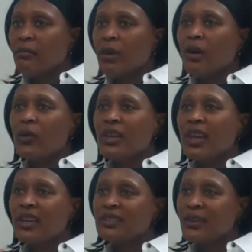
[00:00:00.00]
But we
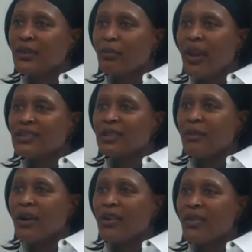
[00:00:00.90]
can't turn the
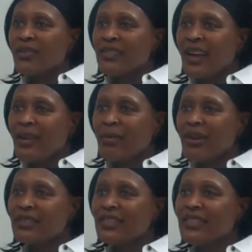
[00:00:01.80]
basketball over. Hey,
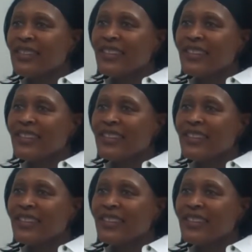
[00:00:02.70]
Precious.